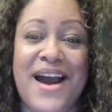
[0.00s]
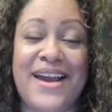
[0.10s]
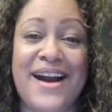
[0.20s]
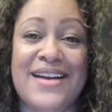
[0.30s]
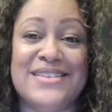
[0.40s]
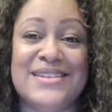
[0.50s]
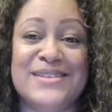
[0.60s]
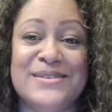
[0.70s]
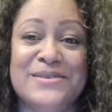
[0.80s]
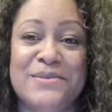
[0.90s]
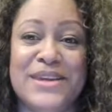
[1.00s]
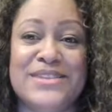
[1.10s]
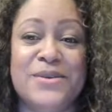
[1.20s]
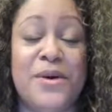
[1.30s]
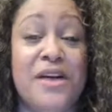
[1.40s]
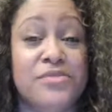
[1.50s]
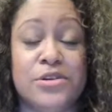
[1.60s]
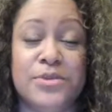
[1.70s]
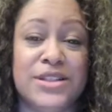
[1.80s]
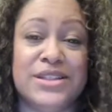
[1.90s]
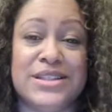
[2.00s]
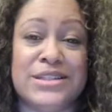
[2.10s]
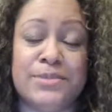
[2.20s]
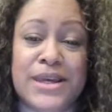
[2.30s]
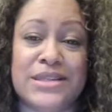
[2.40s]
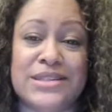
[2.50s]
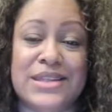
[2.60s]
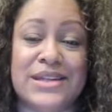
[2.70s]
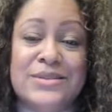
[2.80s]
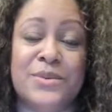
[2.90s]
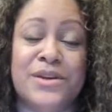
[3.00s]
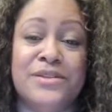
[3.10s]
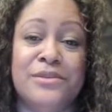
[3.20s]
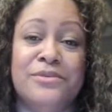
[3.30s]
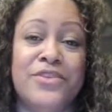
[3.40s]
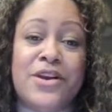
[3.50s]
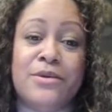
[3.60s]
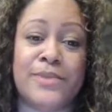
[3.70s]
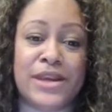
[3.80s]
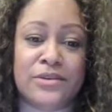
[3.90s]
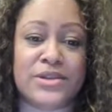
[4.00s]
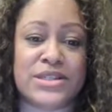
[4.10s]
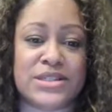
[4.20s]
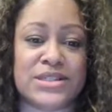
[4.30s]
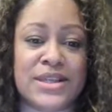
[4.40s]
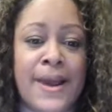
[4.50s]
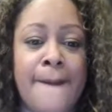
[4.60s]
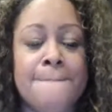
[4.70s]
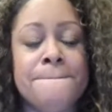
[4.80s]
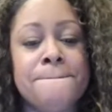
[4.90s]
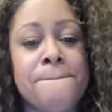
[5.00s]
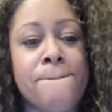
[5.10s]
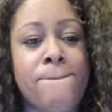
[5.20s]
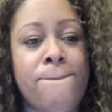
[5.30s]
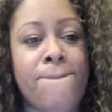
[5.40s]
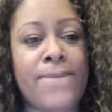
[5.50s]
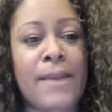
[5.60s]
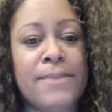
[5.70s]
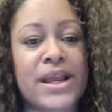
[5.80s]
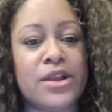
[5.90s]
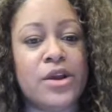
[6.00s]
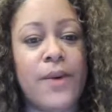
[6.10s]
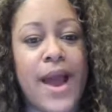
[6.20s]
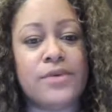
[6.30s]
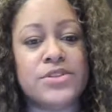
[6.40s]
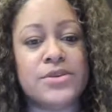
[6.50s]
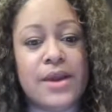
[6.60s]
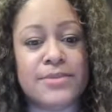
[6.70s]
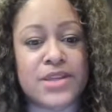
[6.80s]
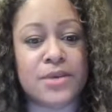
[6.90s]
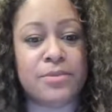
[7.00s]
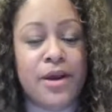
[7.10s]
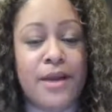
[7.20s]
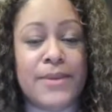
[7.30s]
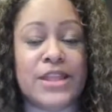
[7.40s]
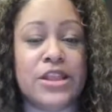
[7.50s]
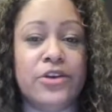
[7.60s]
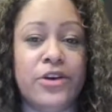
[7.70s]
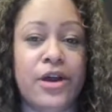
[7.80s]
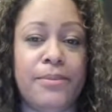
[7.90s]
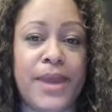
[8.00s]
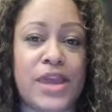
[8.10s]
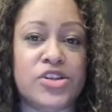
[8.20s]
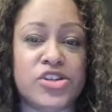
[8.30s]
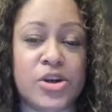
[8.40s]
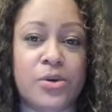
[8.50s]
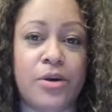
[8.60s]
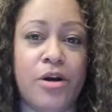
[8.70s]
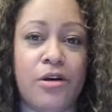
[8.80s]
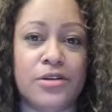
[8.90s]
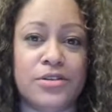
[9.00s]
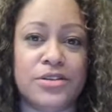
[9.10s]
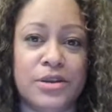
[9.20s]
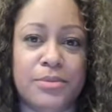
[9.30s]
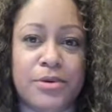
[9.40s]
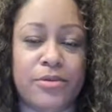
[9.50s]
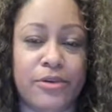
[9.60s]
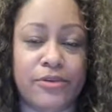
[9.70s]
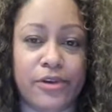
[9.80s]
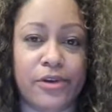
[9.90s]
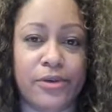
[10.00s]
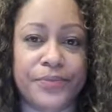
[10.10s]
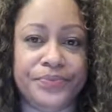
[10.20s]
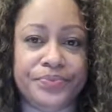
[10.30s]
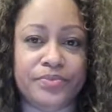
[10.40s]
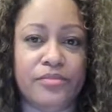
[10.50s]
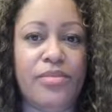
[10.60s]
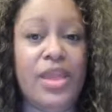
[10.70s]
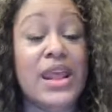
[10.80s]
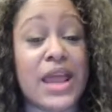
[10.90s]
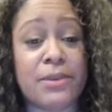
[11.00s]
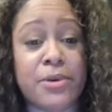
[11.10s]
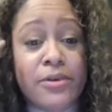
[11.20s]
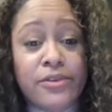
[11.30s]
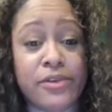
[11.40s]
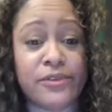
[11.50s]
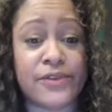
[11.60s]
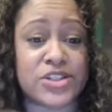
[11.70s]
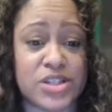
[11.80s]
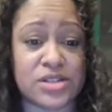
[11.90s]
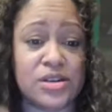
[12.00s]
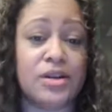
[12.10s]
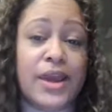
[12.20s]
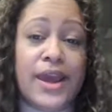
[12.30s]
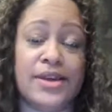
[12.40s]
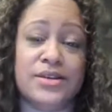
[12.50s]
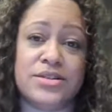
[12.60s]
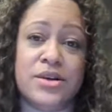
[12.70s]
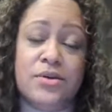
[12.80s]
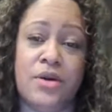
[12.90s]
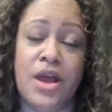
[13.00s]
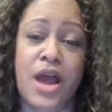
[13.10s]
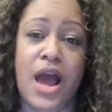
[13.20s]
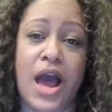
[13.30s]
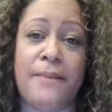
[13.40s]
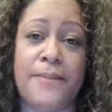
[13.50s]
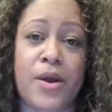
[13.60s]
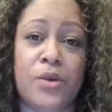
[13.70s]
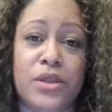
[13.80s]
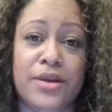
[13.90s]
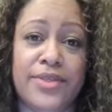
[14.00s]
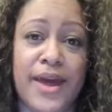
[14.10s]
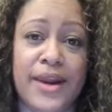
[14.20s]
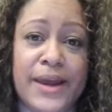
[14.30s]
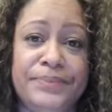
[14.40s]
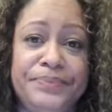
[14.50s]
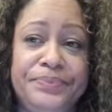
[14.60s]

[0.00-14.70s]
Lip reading: got to be so comfortable in this space. That is one of the very many reasons. But go out to Amazon Prime and look up a show called The Peripheral, like peripheral vision. Okay, so go look that up